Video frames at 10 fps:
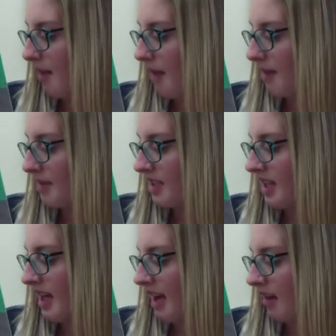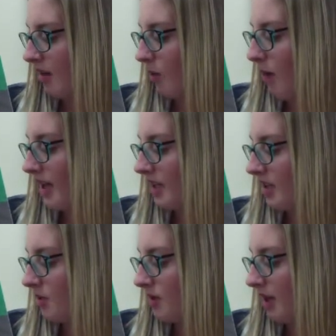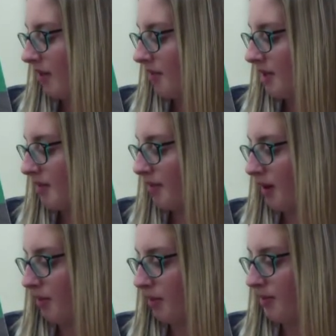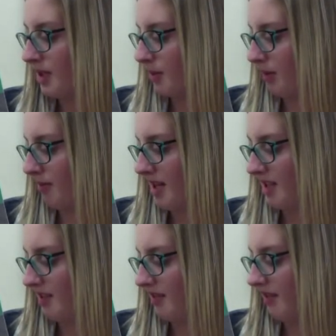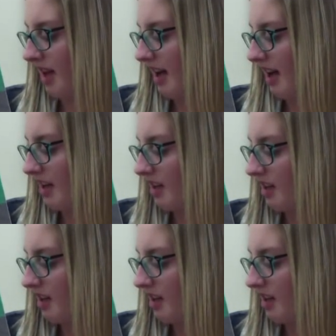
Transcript: "Mom and Dad, why didn't you tell me bumblebees weren't made to fly?"